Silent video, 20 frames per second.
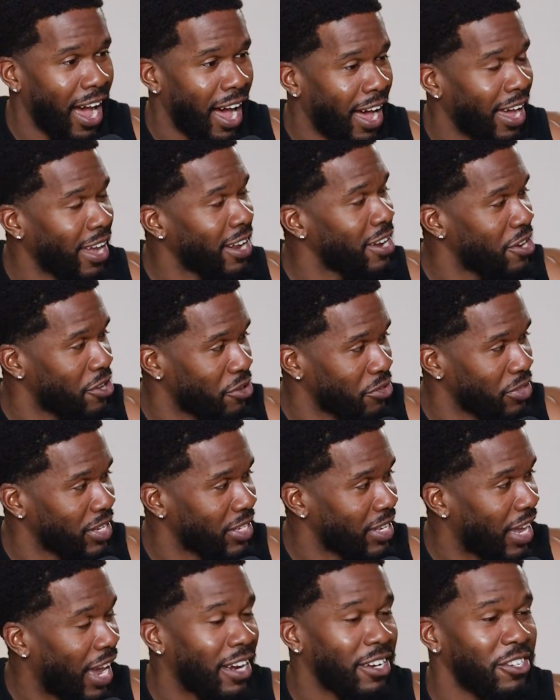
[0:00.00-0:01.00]
I know
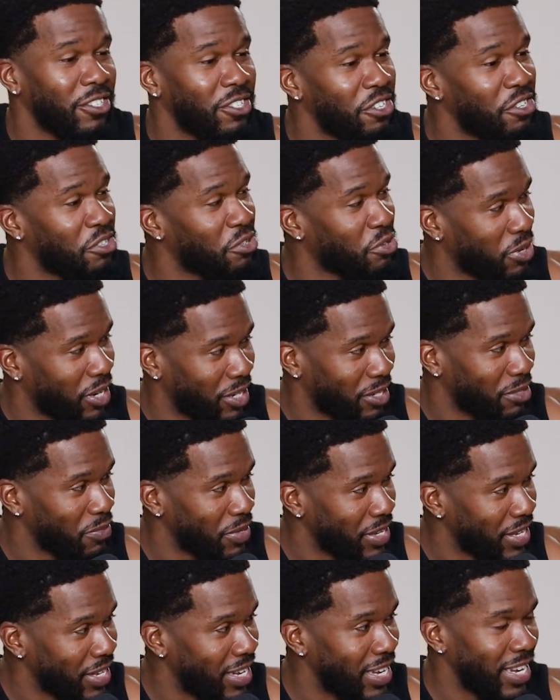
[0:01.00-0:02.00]
this. I need you to trust
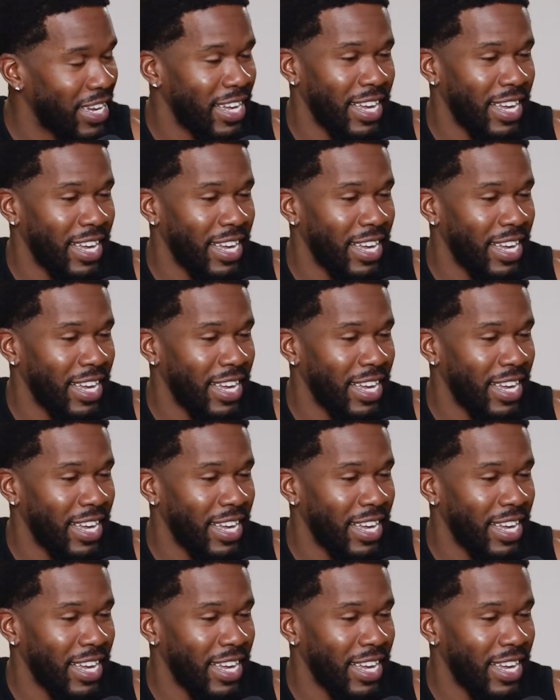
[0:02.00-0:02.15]
me,